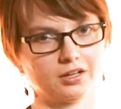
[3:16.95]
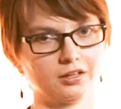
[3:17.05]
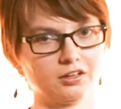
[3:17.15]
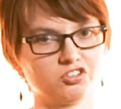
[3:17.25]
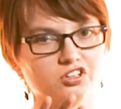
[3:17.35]

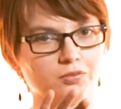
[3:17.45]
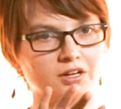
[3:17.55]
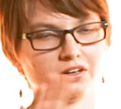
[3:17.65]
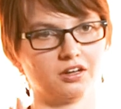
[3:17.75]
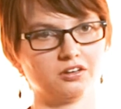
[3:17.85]
And then she
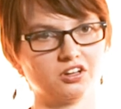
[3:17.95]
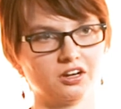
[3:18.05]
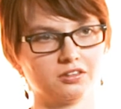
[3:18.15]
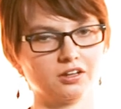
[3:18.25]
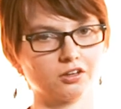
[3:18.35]
went and
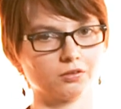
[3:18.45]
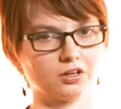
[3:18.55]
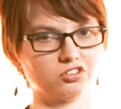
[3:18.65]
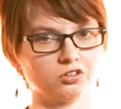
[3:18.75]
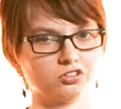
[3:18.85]
did it the other
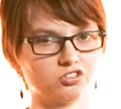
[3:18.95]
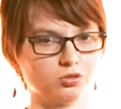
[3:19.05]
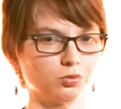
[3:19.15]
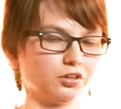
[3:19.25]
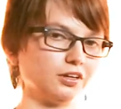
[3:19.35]
way too, so
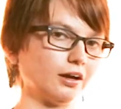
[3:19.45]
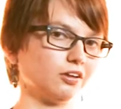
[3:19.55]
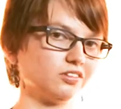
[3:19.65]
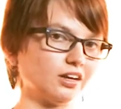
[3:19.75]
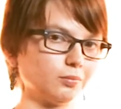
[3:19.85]
she pulled it
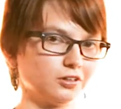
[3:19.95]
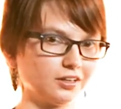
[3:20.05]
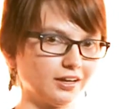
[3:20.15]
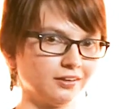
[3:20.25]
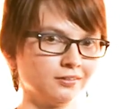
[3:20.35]
down and snapped it
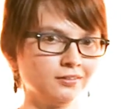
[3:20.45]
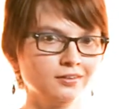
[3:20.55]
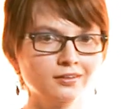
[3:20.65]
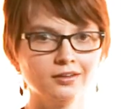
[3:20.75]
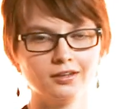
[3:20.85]
again.
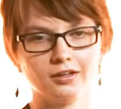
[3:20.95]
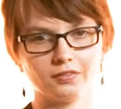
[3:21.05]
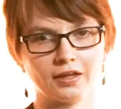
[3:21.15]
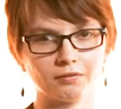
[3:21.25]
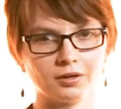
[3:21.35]

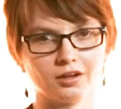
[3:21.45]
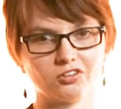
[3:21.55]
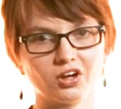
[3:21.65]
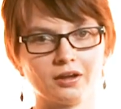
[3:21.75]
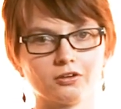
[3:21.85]
And that went
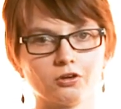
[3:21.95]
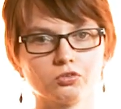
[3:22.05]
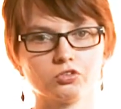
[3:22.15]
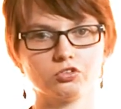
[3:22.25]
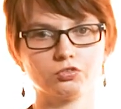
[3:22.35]

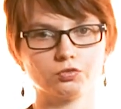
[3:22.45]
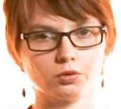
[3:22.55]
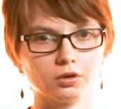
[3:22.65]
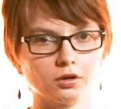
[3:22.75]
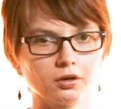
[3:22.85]
undiagnosed
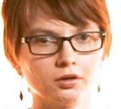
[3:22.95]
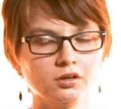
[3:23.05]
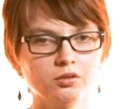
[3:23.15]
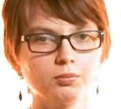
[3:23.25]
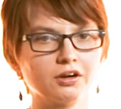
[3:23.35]
for
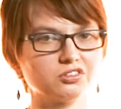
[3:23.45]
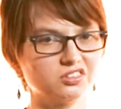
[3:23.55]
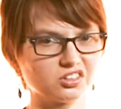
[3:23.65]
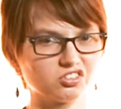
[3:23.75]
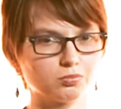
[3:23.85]
about
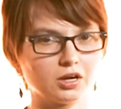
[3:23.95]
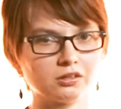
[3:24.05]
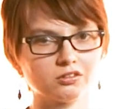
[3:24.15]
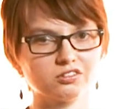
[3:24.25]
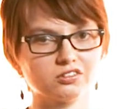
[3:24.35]
6
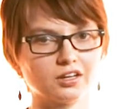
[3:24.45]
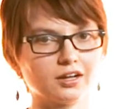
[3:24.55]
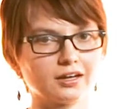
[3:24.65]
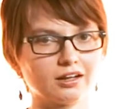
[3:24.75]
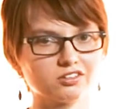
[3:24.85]
months, and
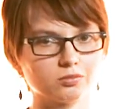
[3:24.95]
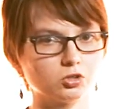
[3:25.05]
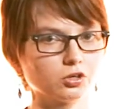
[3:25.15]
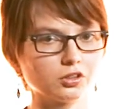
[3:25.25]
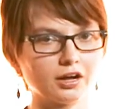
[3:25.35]
I got some
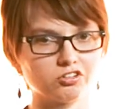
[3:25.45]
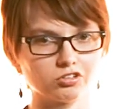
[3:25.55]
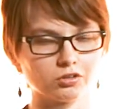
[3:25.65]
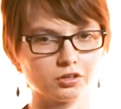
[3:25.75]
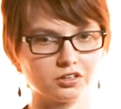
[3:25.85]

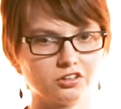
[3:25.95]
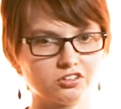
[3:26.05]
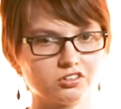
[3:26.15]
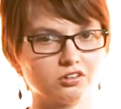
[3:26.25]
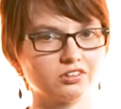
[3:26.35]
neurological
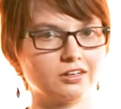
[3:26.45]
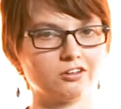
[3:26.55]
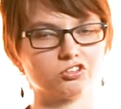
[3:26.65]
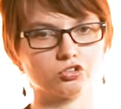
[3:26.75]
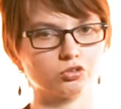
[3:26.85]
conditions and
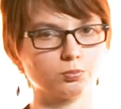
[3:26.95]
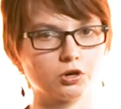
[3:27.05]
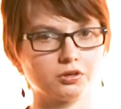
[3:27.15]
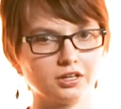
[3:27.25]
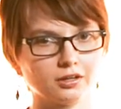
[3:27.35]
issues with
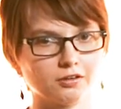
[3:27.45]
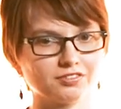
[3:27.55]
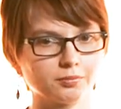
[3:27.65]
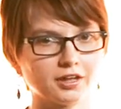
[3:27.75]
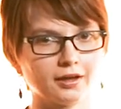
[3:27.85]
bone
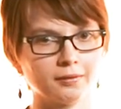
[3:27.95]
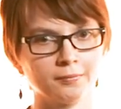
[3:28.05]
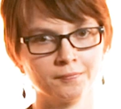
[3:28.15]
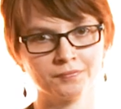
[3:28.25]
healing from that.